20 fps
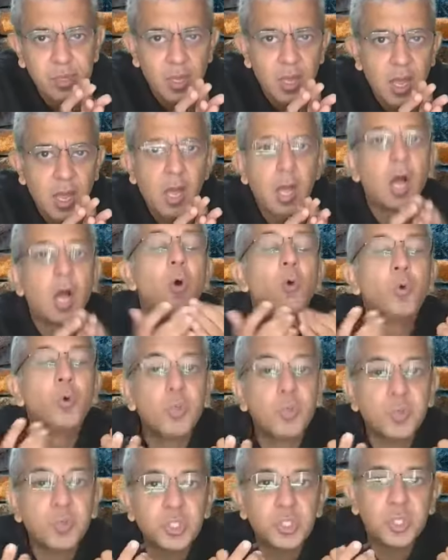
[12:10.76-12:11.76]
How do
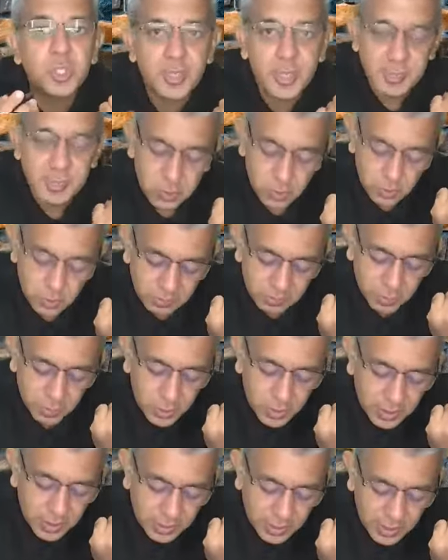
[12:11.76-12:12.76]
you measure that? So therefore, you
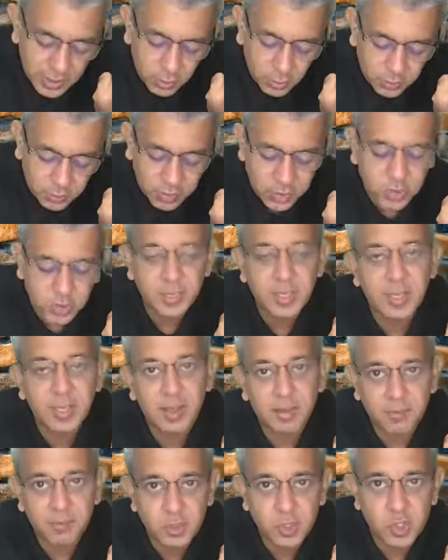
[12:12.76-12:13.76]
can try to measure their
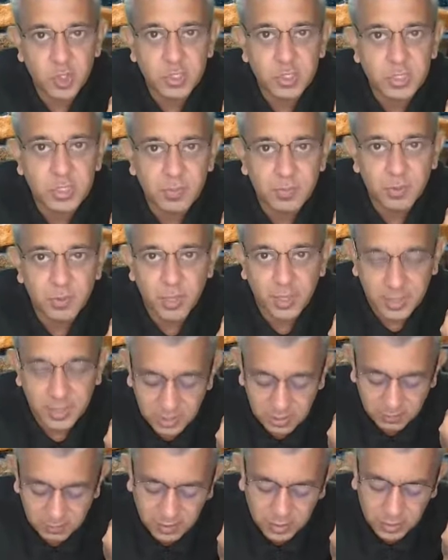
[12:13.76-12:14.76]
efficiency,
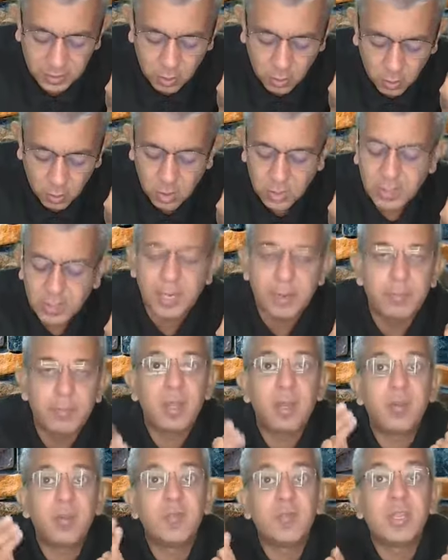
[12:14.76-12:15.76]
productivity, on-time
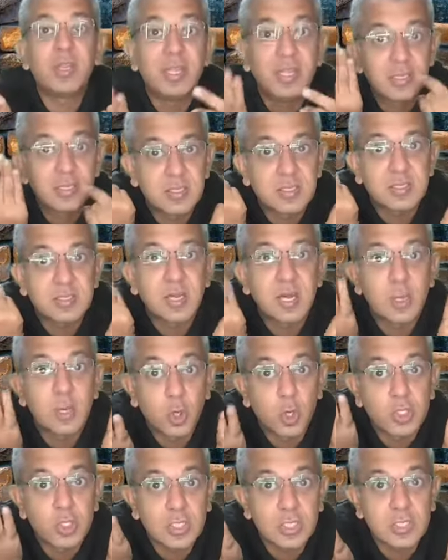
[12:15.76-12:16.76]
delivery. It's a
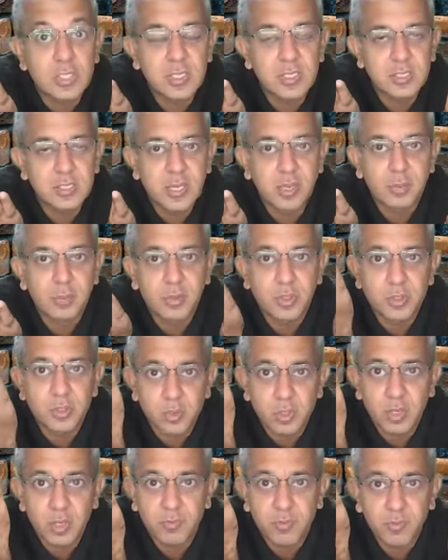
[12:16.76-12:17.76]
logistics company. So
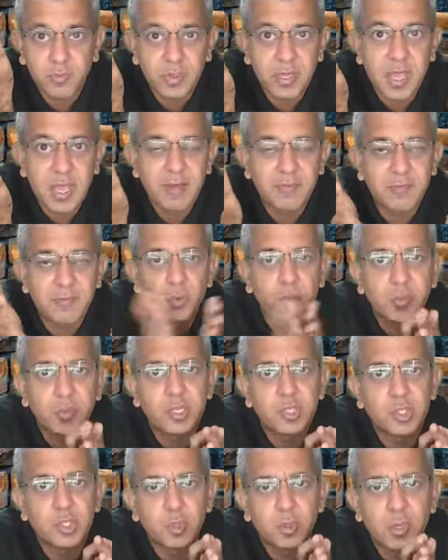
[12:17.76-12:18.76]
therefore, we have to be
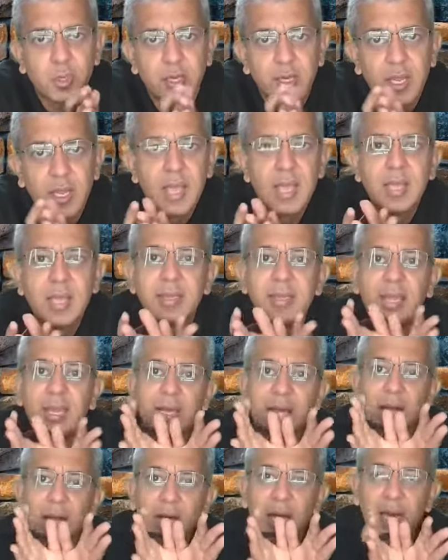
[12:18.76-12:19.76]
ensuring
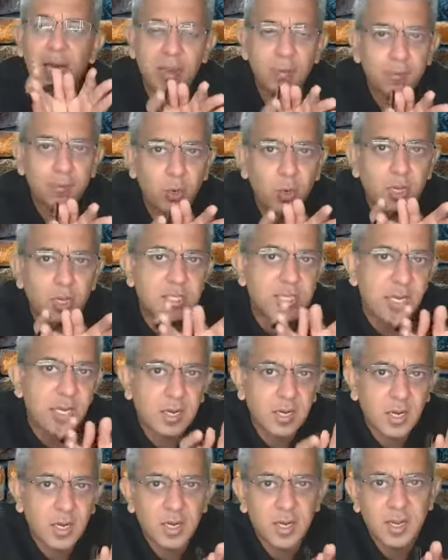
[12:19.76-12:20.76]
that our employees, our
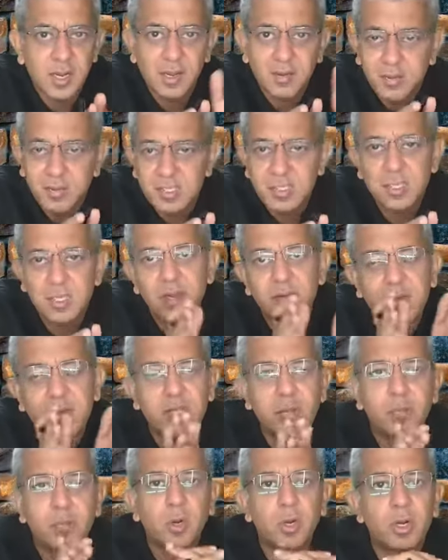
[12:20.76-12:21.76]
truck drivers, deliver
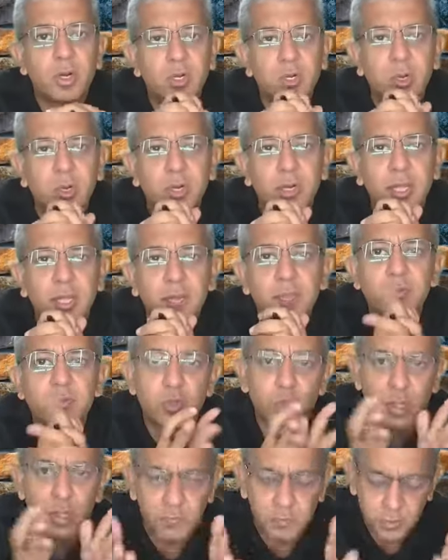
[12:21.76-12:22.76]
the product on time. So
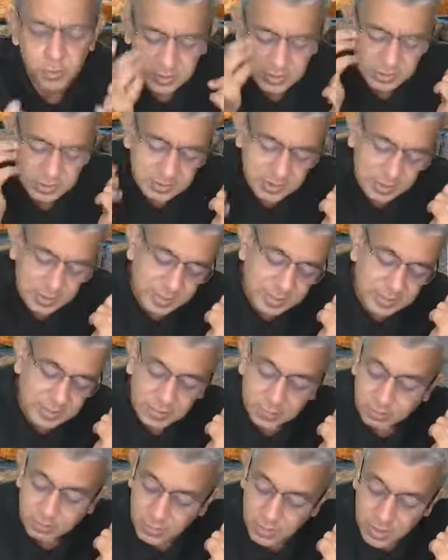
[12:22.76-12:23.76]
therefore, this is the next thing.